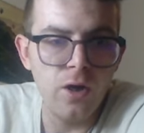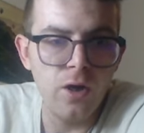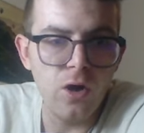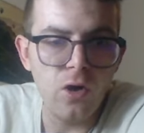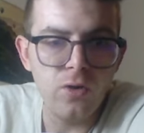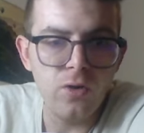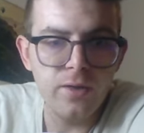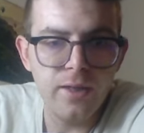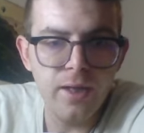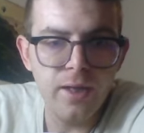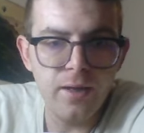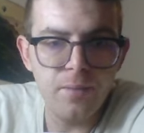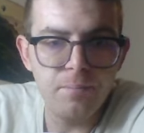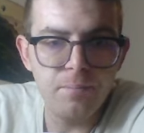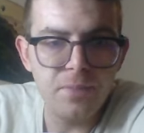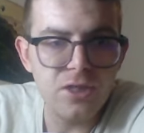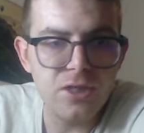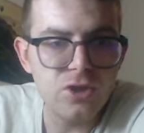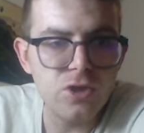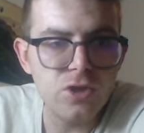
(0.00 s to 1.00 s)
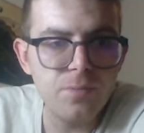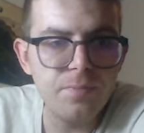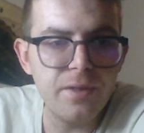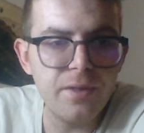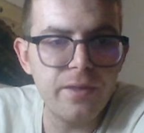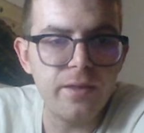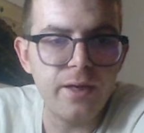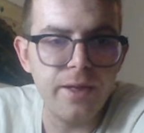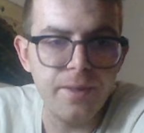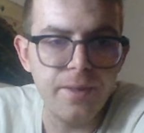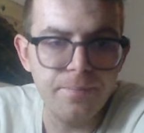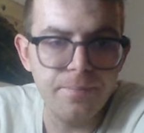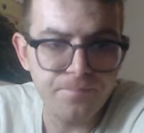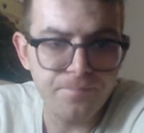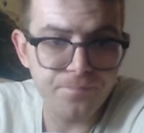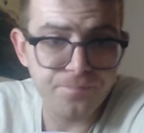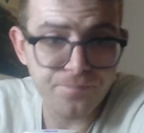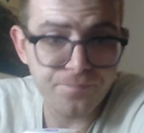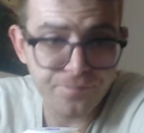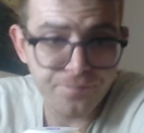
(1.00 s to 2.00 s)
On bishop e3,
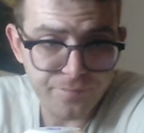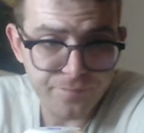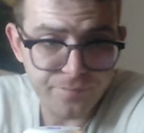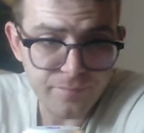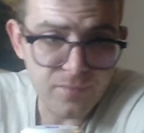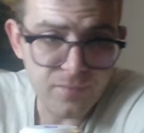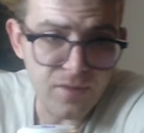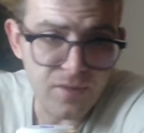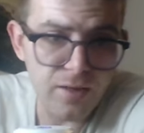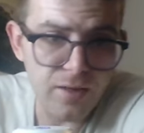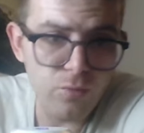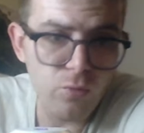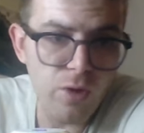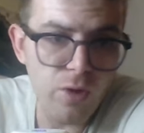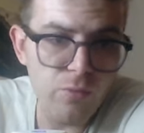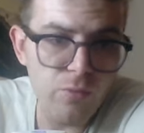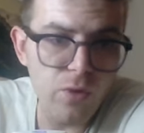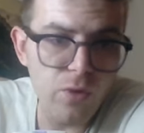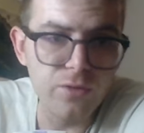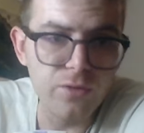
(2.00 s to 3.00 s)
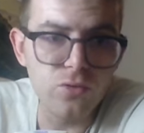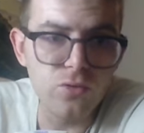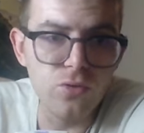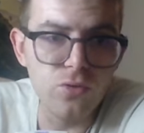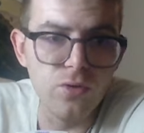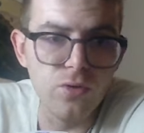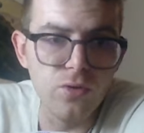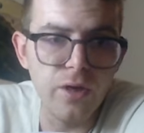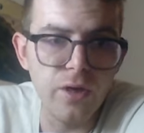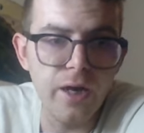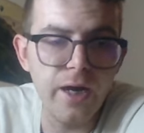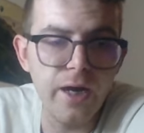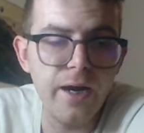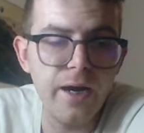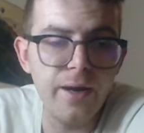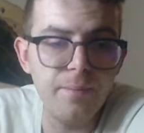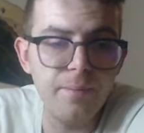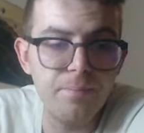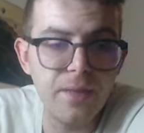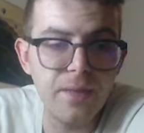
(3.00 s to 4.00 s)
we want to
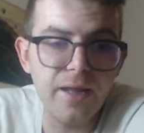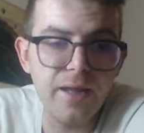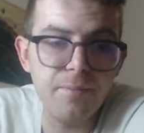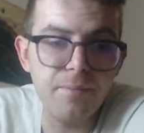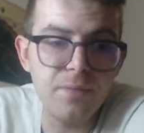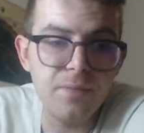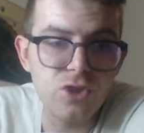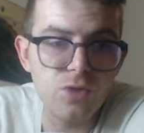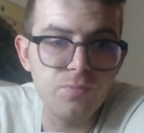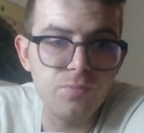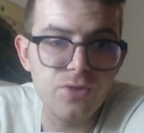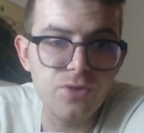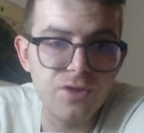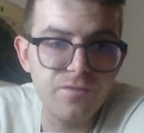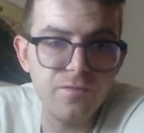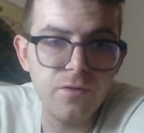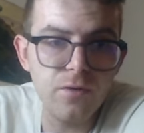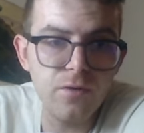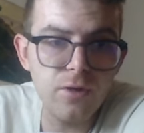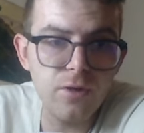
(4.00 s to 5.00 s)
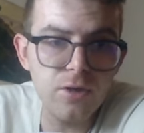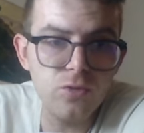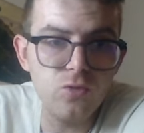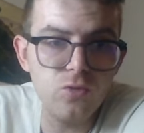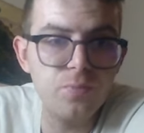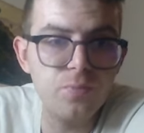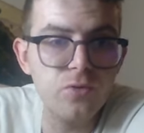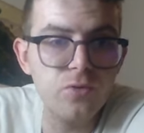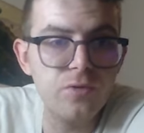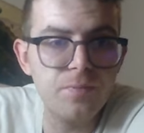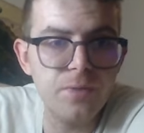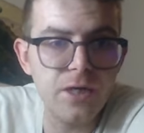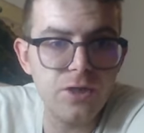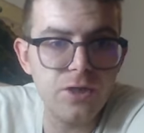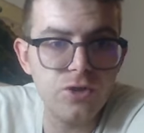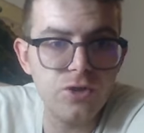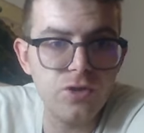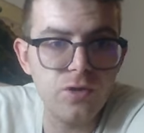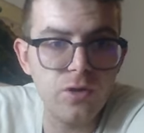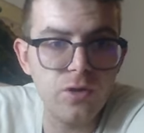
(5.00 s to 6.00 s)
play bishop g4 to put
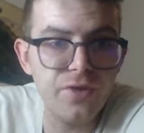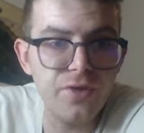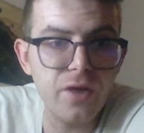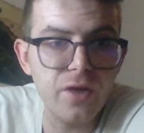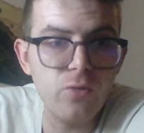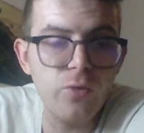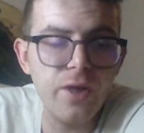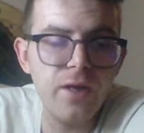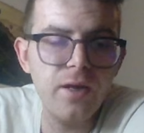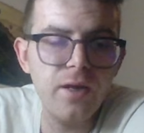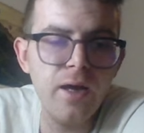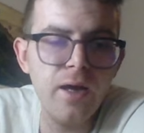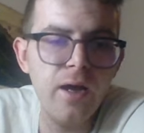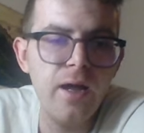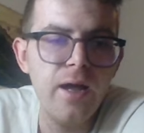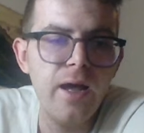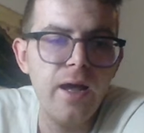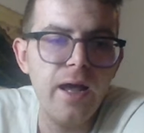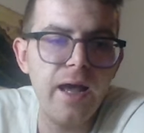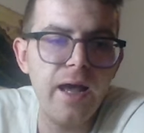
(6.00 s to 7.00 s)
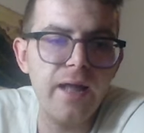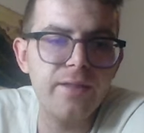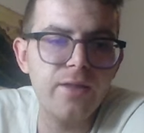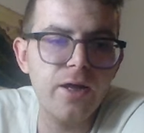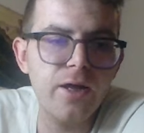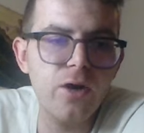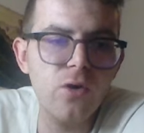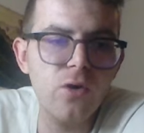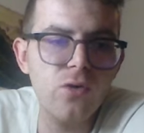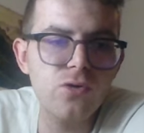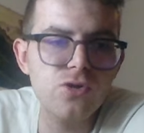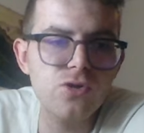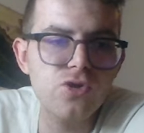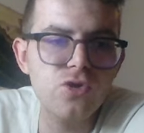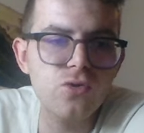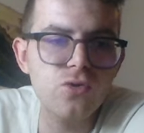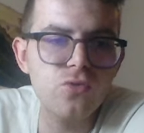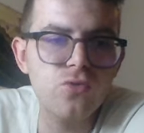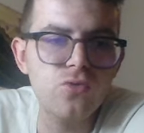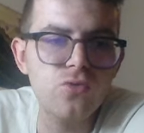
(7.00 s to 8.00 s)
pressure on the queen and
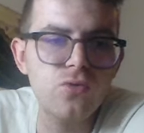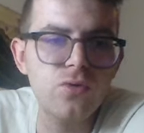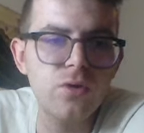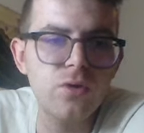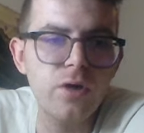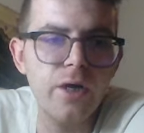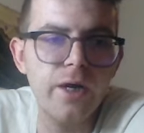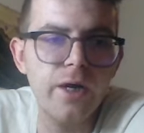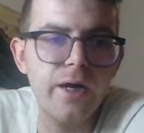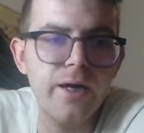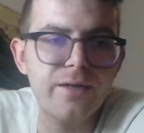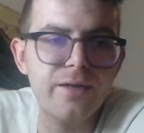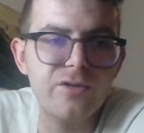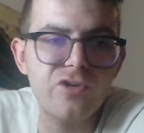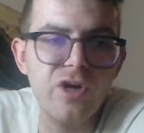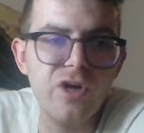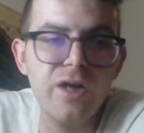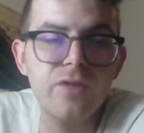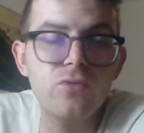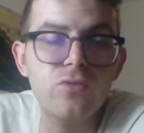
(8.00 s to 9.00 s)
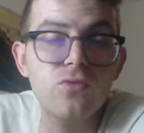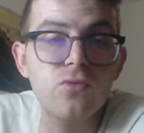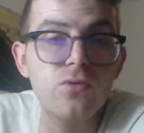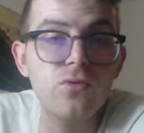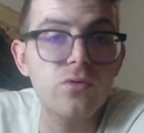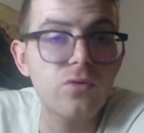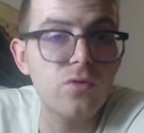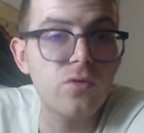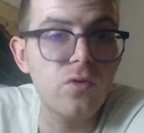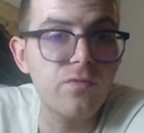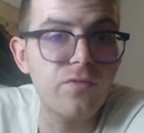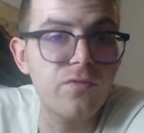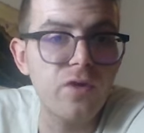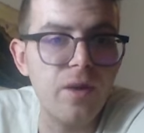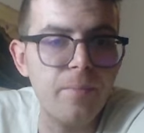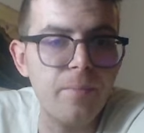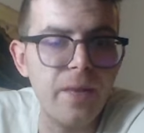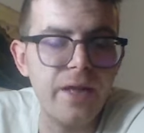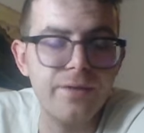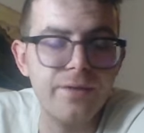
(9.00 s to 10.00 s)
also to try to go for
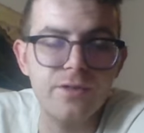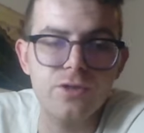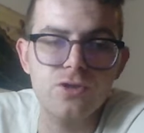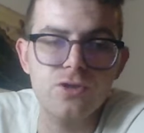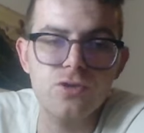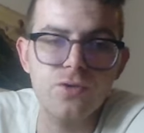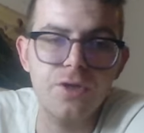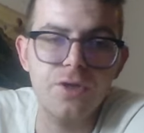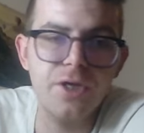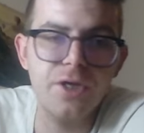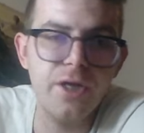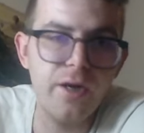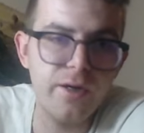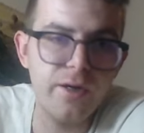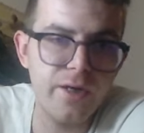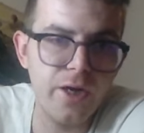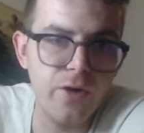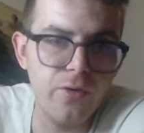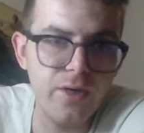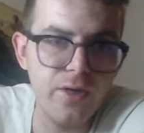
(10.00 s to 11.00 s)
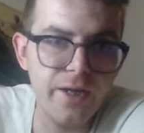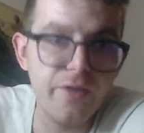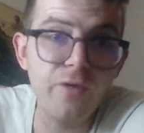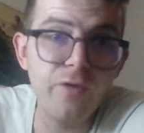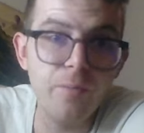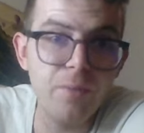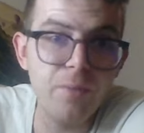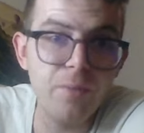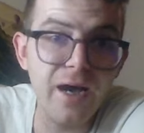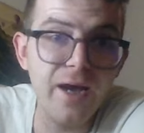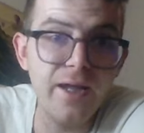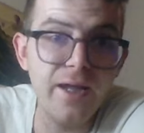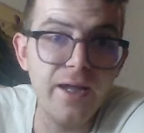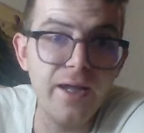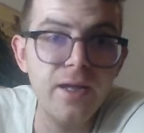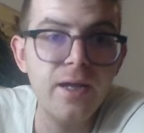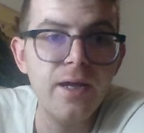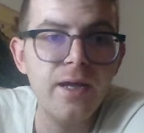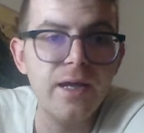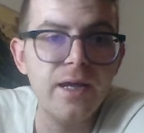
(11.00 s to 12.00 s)
a mate. So here the only
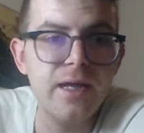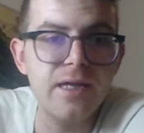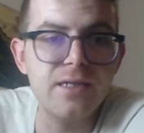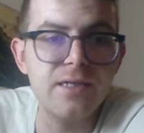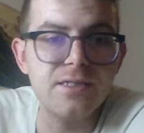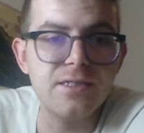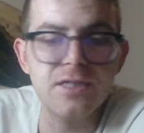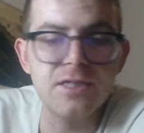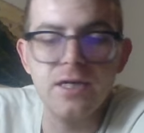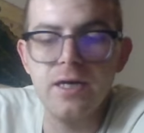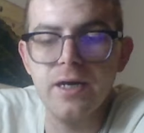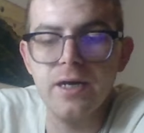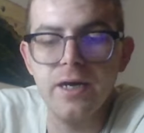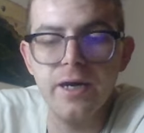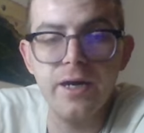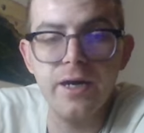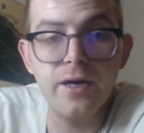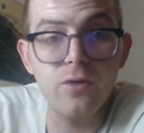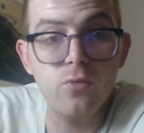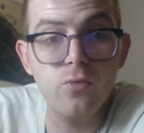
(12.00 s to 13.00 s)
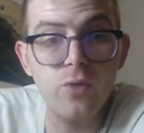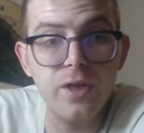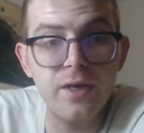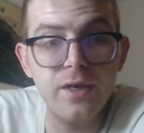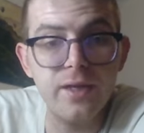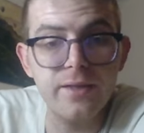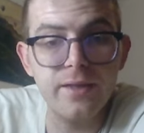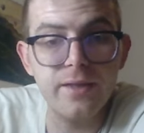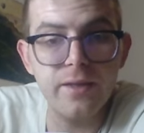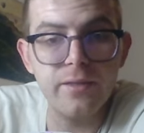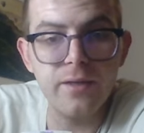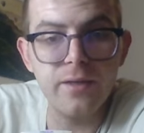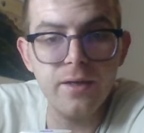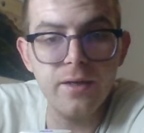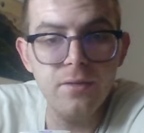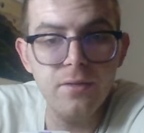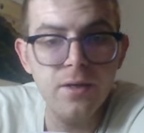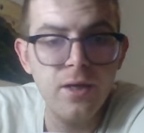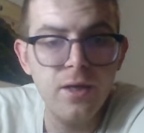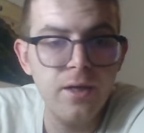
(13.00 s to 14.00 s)
reply is queen
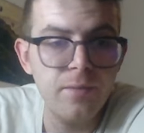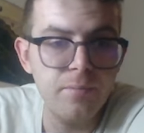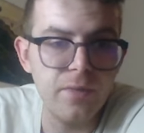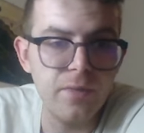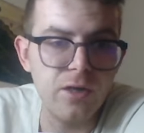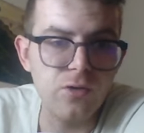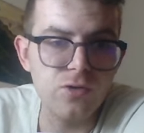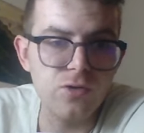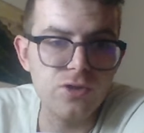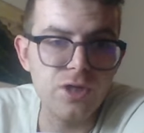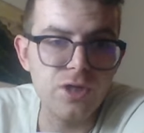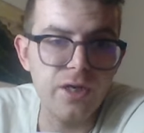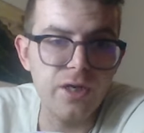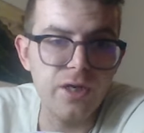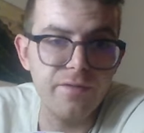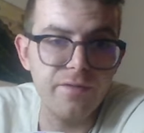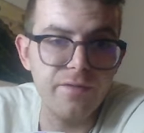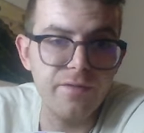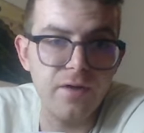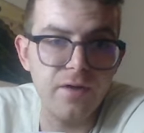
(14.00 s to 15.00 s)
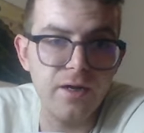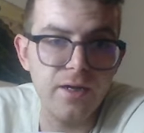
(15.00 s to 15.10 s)
d3, because if